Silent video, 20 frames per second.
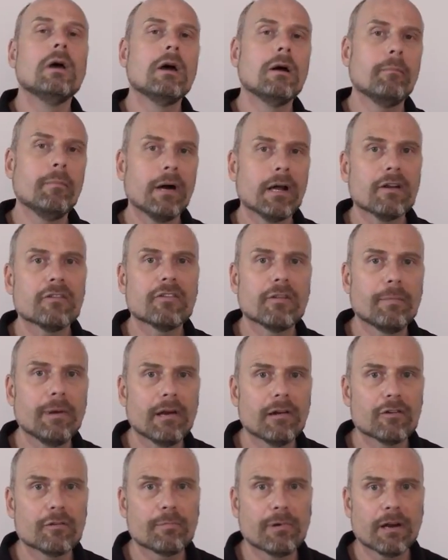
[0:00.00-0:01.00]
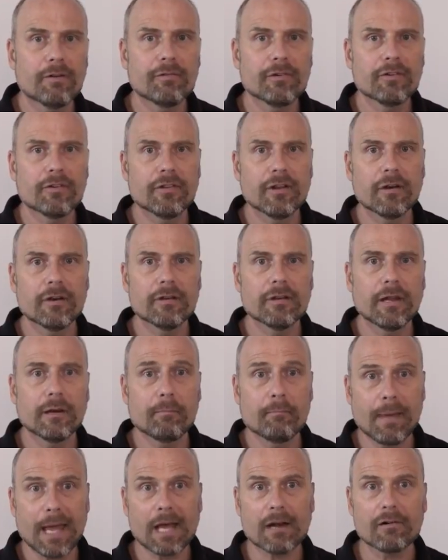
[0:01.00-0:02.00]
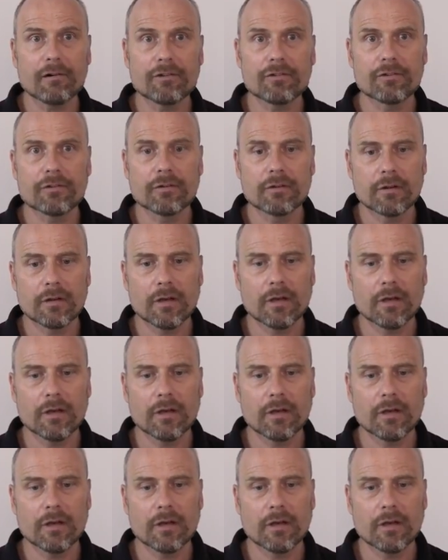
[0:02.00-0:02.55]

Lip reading: but it's the parent's preference that matters.